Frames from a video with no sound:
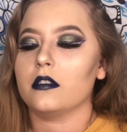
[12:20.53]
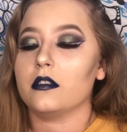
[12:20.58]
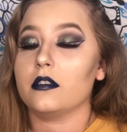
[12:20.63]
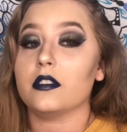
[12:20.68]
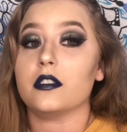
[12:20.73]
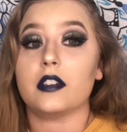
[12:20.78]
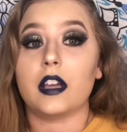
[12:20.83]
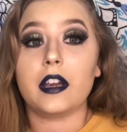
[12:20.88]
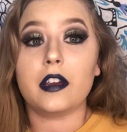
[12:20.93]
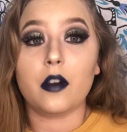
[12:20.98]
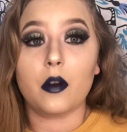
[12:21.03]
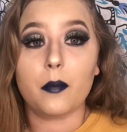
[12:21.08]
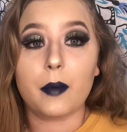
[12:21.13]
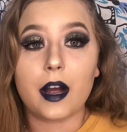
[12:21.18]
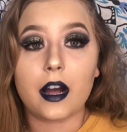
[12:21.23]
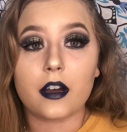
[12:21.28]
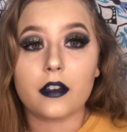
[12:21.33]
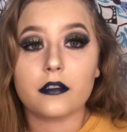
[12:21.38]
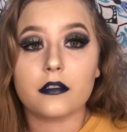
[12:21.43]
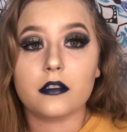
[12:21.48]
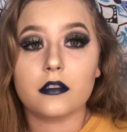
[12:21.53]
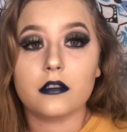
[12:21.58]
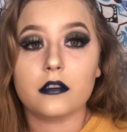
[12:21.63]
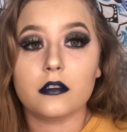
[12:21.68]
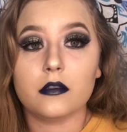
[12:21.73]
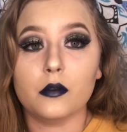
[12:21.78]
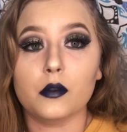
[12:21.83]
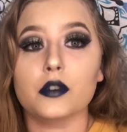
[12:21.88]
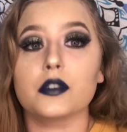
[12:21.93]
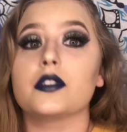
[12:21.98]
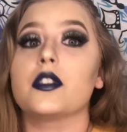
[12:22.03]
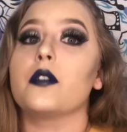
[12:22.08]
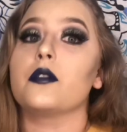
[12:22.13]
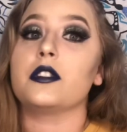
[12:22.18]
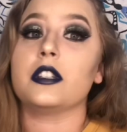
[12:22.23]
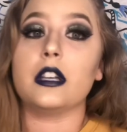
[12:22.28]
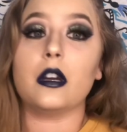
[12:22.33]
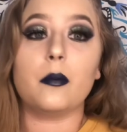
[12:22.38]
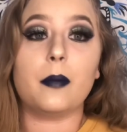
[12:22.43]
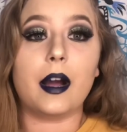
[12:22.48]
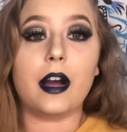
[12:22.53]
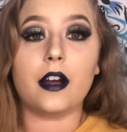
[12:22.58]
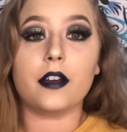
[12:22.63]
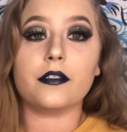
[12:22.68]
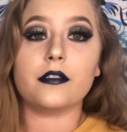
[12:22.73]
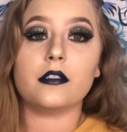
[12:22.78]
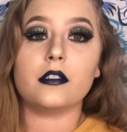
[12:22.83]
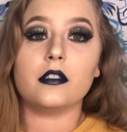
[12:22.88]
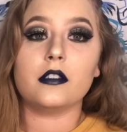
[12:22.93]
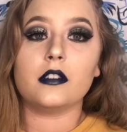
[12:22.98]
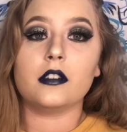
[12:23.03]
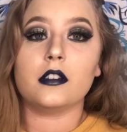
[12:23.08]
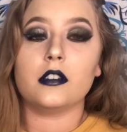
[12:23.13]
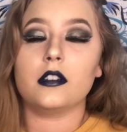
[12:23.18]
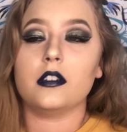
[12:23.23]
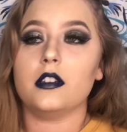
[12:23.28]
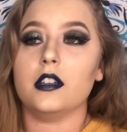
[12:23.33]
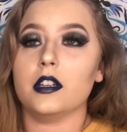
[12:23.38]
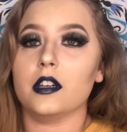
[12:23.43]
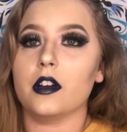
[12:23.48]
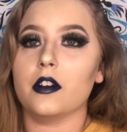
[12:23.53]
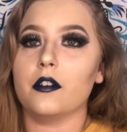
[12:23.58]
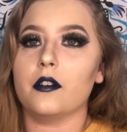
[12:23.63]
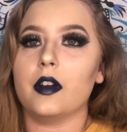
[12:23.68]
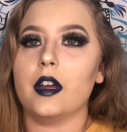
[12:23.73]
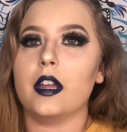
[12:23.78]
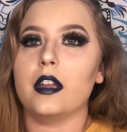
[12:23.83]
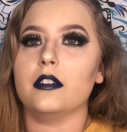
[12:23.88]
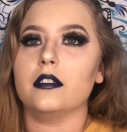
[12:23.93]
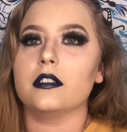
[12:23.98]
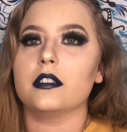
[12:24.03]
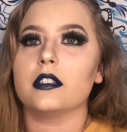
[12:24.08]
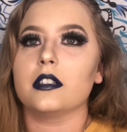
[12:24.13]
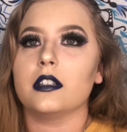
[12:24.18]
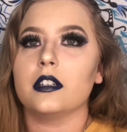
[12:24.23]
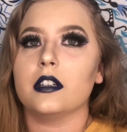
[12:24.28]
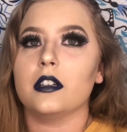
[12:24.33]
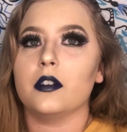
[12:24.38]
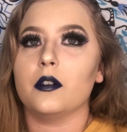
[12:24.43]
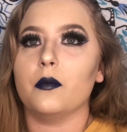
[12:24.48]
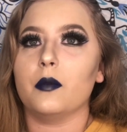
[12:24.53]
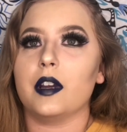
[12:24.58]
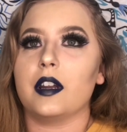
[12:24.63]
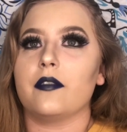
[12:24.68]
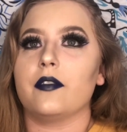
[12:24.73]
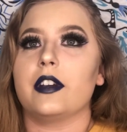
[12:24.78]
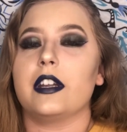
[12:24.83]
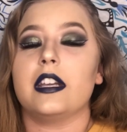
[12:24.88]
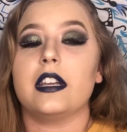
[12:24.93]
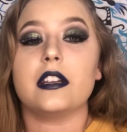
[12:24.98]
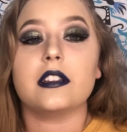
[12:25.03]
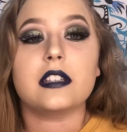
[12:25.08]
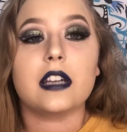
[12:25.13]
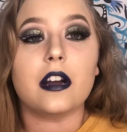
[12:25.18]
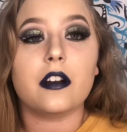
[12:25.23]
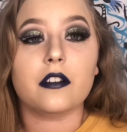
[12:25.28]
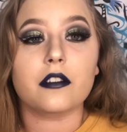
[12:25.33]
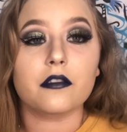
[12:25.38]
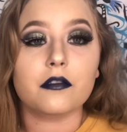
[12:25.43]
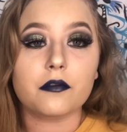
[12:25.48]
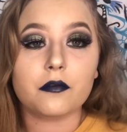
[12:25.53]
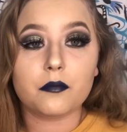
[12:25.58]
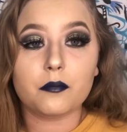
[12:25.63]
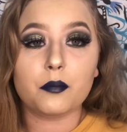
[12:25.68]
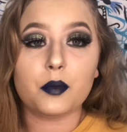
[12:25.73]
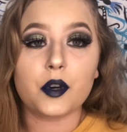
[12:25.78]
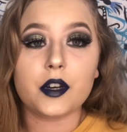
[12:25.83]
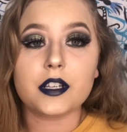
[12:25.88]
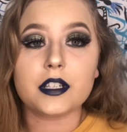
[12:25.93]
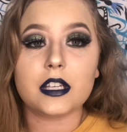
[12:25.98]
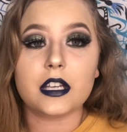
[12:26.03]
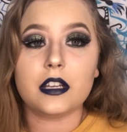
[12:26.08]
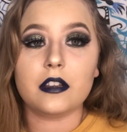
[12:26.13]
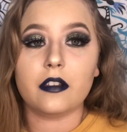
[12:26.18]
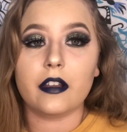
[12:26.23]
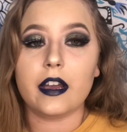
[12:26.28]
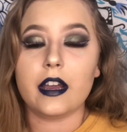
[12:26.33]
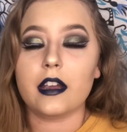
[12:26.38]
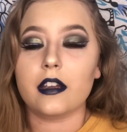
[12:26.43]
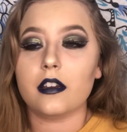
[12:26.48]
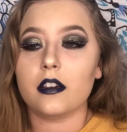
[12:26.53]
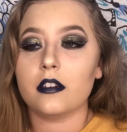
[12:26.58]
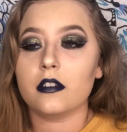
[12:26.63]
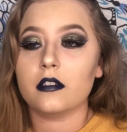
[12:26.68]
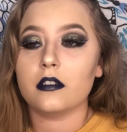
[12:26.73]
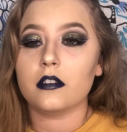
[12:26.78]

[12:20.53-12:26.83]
psychopath or sociopath, you know, and whenever he gets out of prison, like,